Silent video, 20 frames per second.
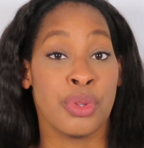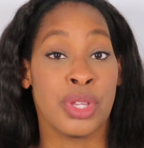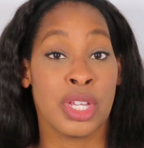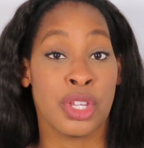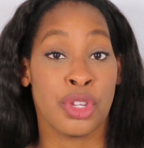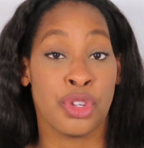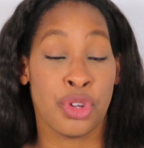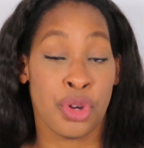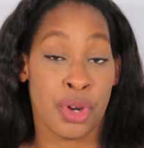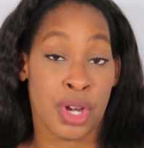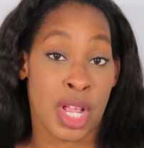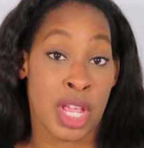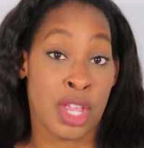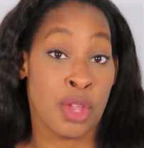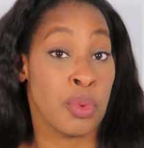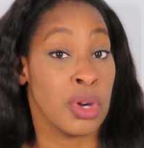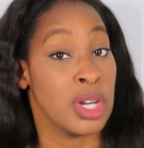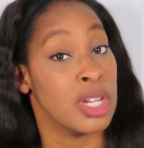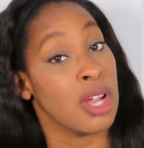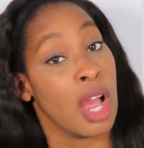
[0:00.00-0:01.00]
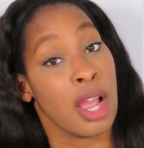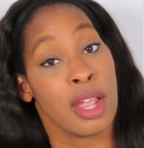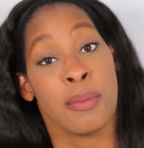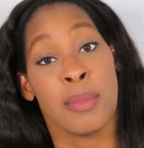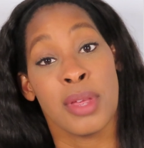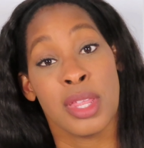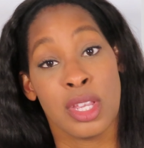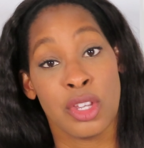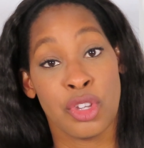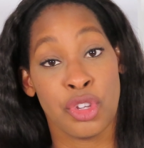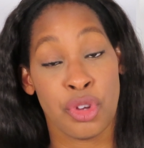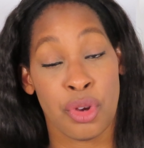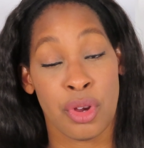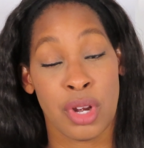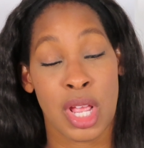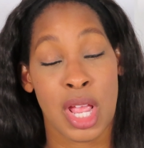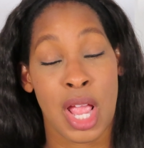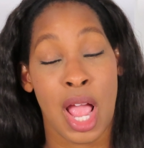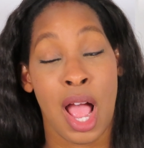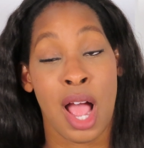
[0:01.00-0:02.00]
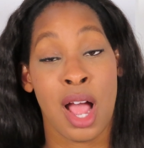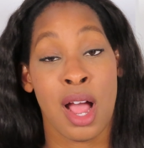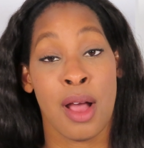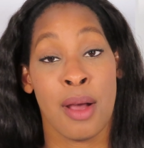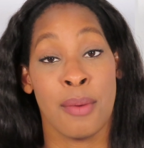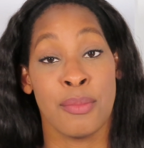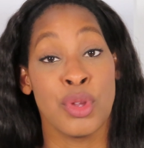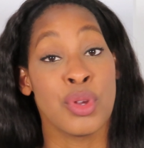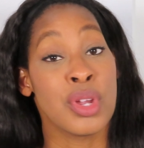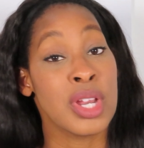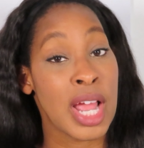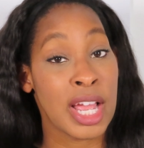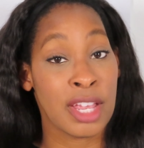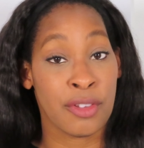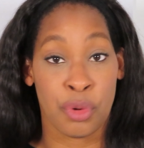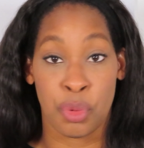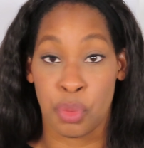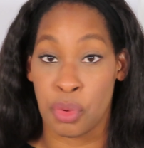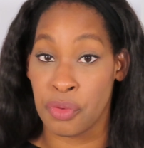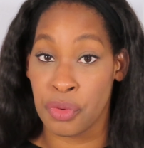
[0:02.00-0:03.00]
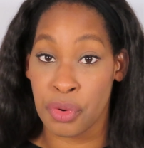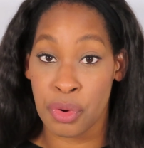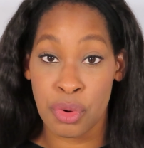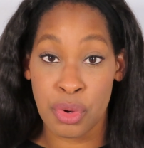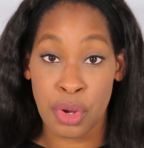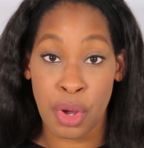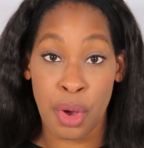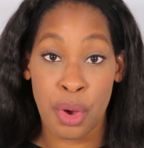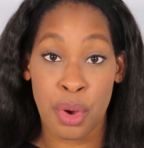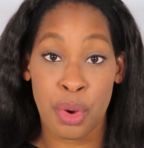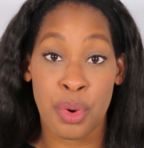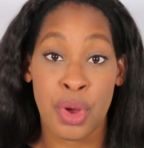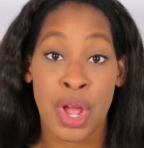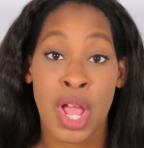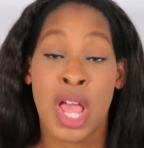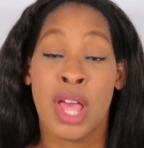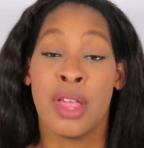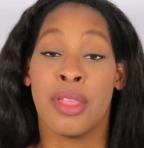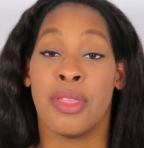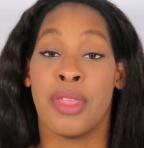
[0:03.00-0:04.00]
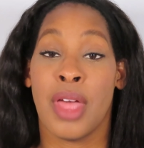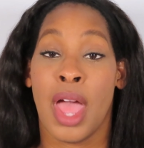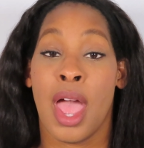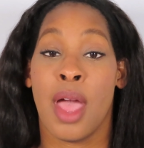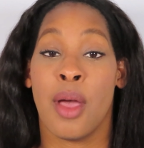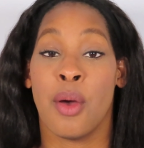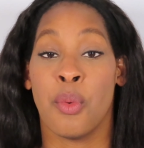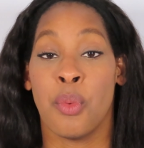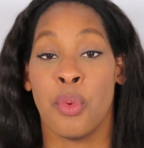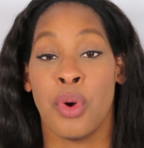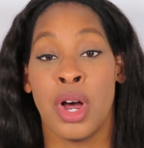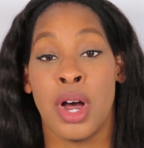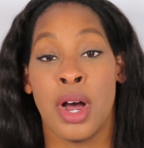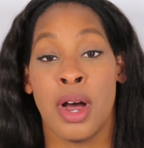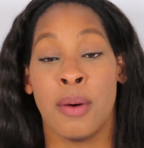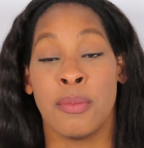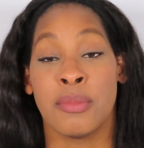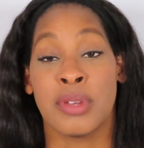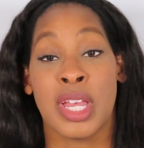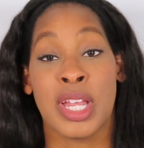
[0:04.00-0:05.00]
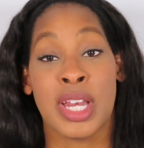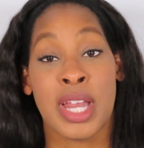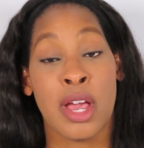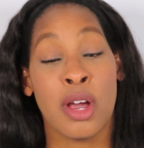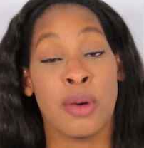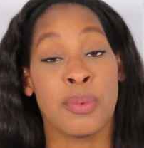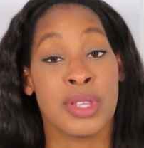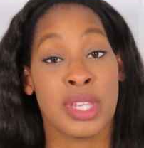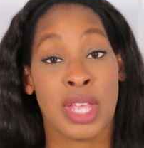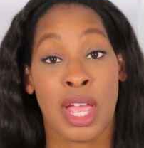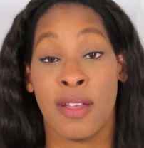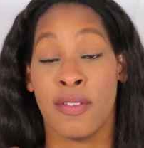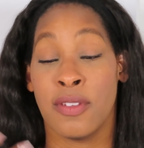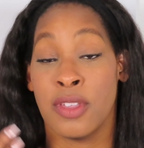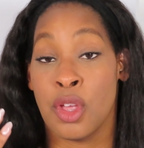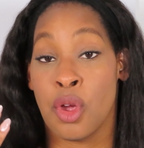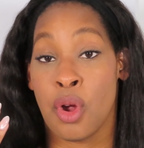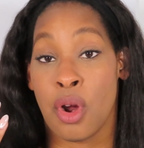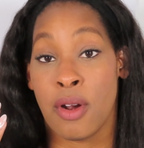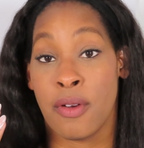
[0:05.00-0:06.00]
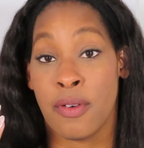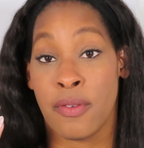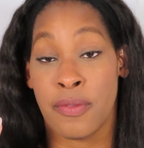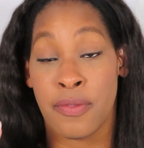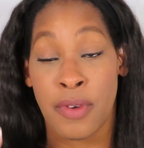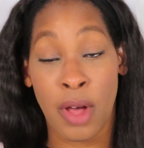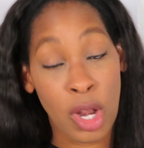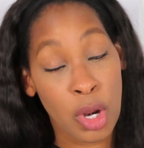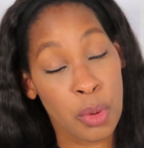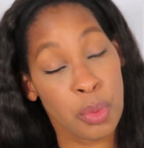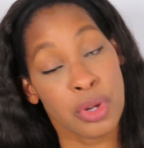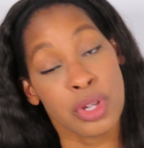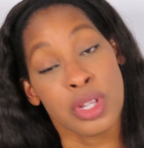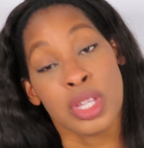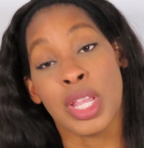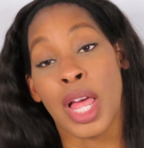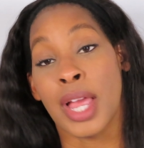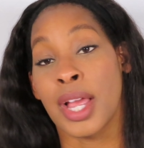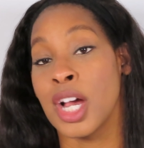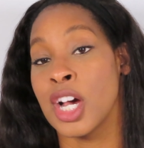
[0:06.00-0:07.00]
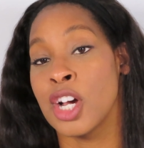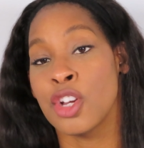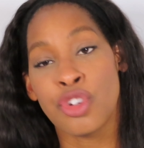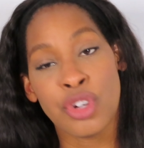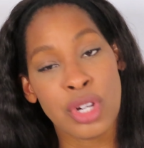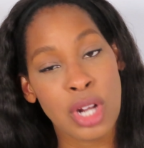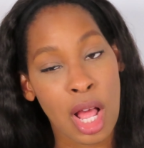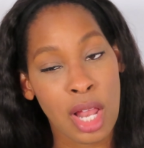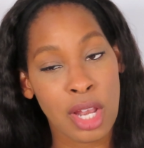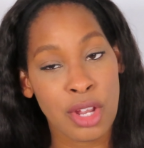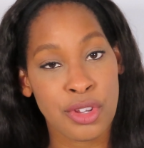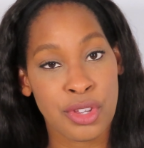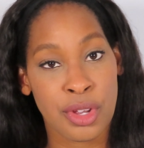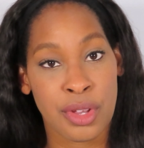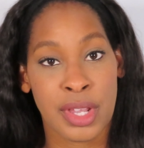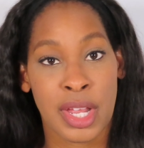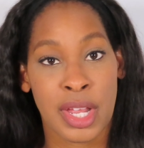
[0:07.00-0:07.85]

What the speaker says: this journey and you want to document this journey. You can ask for a referral code that can help save your followers like $100